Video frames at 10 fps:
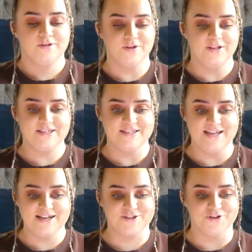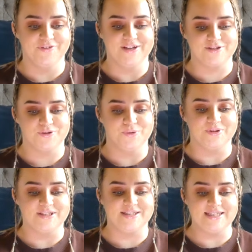so, this next story is
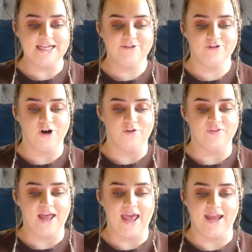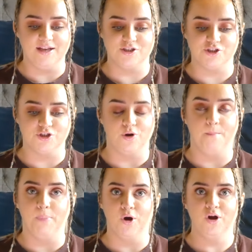called The Secret of the
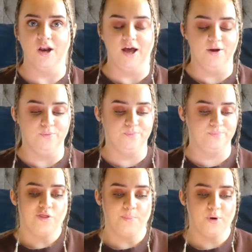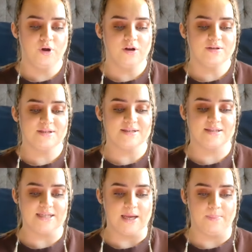Ancient Bungalow. The bungalow sits
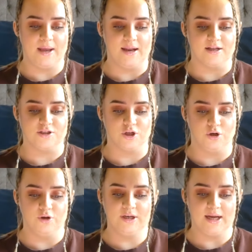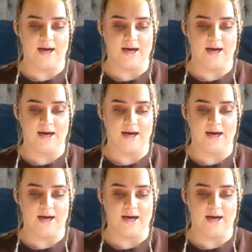deep in a secluded